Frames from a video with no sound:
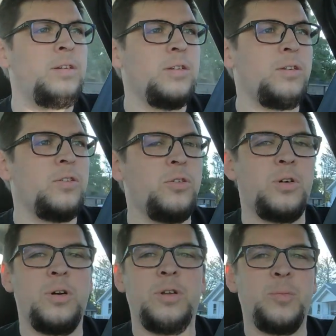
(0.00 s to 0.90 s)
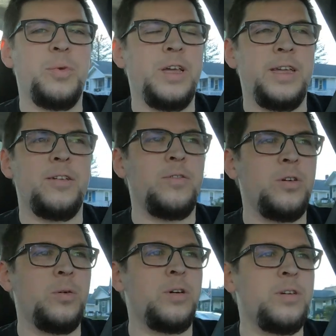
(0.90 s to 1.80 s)
just drawing a blank, of
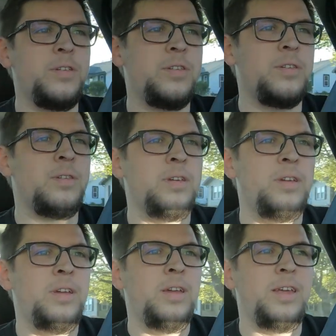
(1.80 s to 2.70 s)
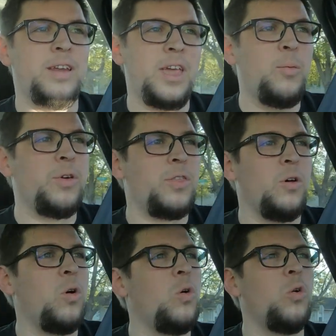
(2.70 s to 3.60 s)
course. And it came with
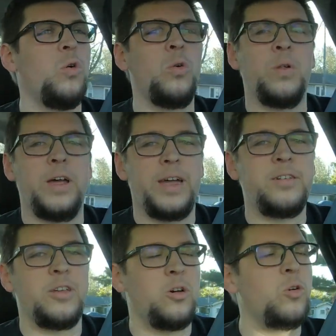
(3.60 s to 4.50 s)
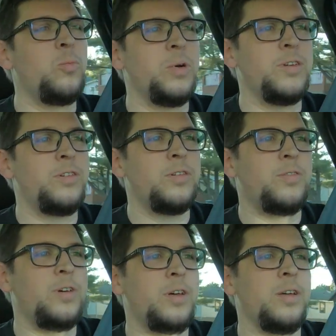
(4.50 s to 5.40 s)
a whole bunch
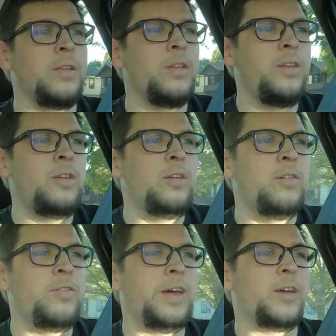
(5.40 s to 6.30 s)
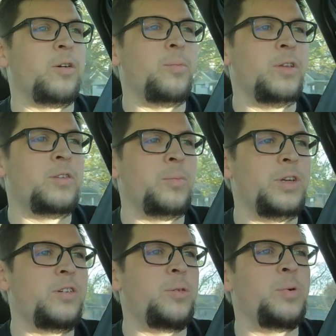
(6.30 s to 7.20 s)
of factory
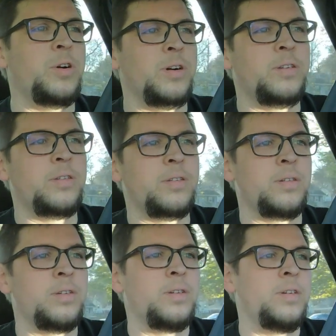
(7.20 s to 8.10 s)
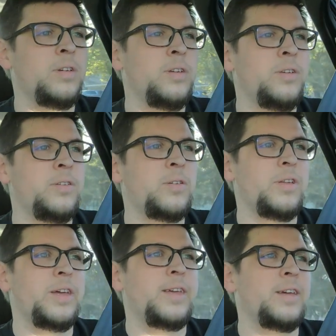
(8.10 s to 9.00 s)
Mitsubishi parts. So
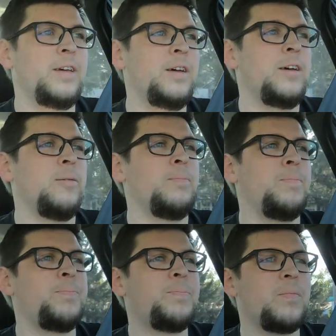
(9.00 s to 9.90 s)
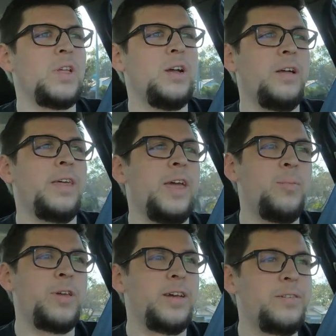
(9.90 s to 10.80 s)
like the
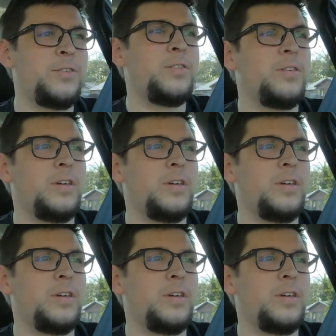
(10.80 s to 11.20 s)
ABS